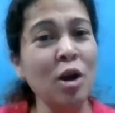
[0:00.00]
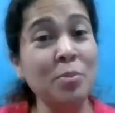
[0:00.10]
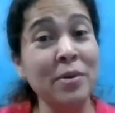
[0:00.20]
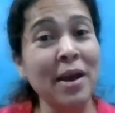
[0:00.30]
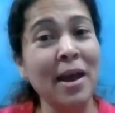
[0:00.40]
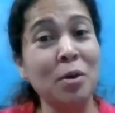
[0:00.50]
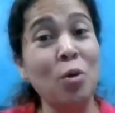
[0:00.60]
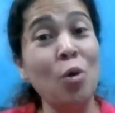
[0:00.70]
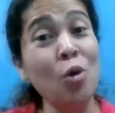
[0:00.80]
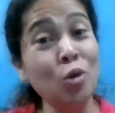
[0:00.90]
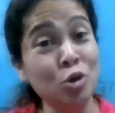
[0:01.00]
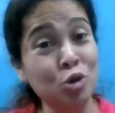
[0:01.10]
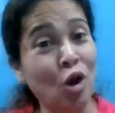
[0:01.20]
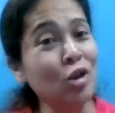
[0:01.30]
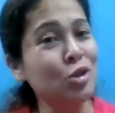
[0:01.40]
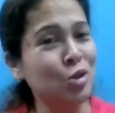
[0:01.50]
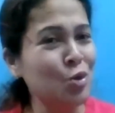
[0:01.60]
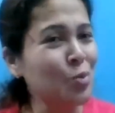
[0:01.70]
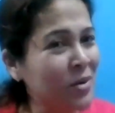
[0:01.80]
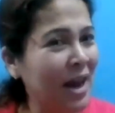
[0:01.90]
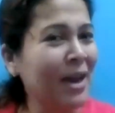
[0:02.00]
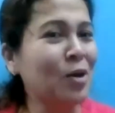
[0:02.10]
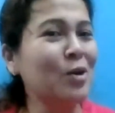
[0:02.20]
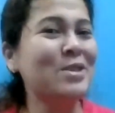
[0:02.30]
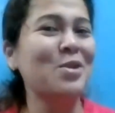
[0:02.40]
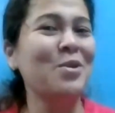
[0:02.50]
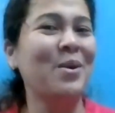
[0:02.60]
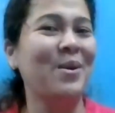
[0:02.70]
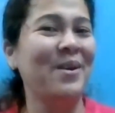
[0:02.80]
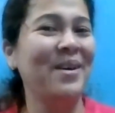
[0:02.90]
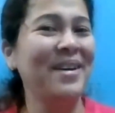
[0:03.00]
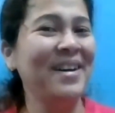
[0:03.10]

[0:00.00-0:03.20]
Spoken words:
not break. Oh, shawls do break also.